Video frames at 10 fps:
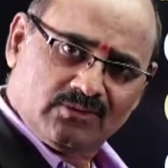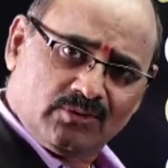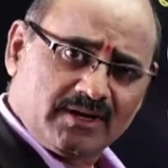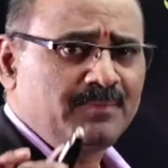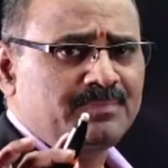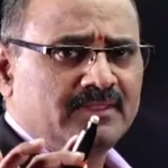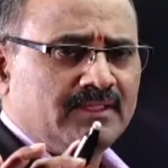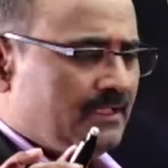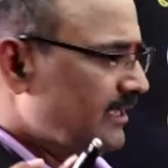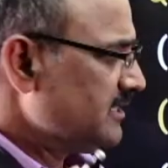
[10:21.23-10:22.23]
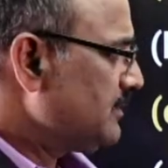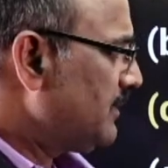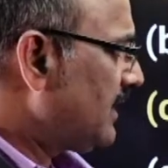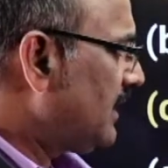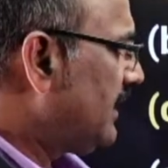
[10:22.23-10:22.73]
Okay?
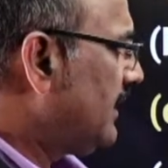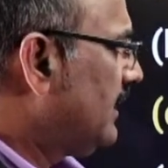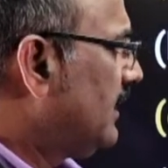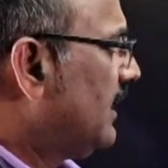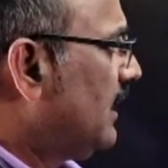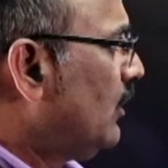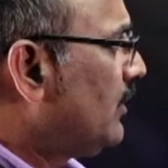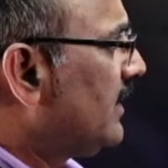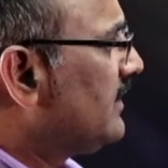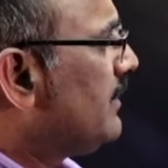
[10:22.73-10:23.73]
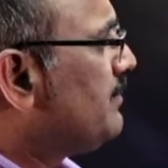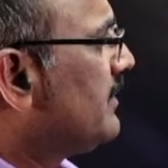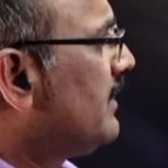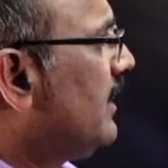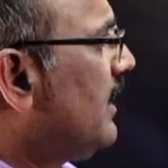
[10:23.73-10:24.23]
Similarly, Look at the
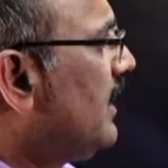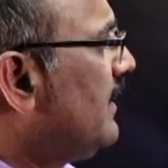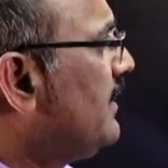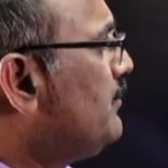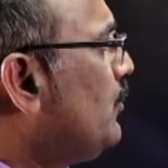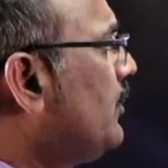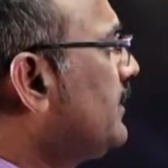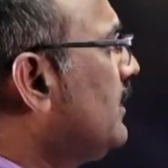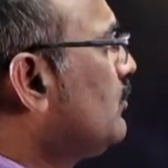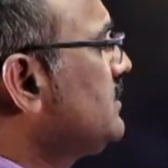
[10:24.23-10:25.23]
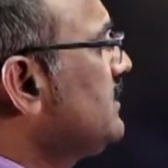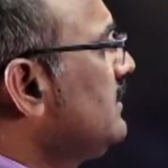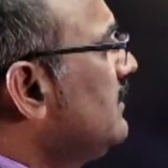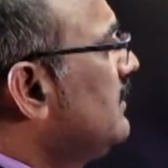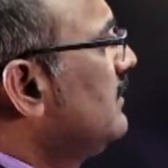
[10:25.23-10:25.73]
another important question.